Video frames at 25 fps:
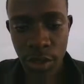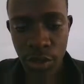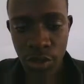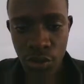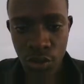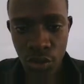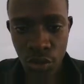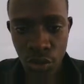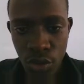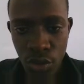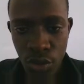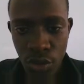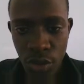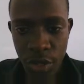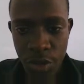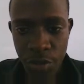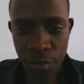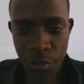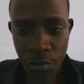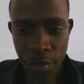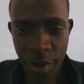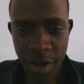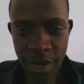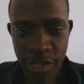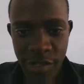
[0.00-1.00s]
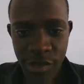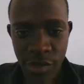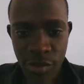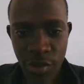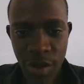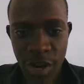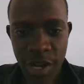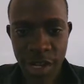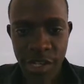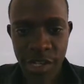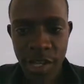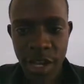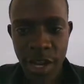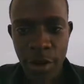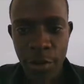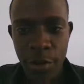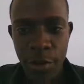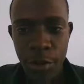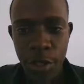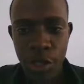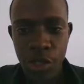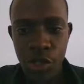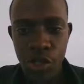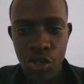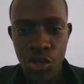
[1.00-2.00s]
So right, right here,
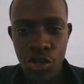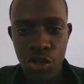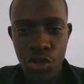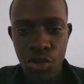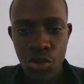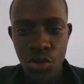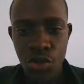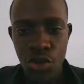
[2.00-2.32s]
we're going to use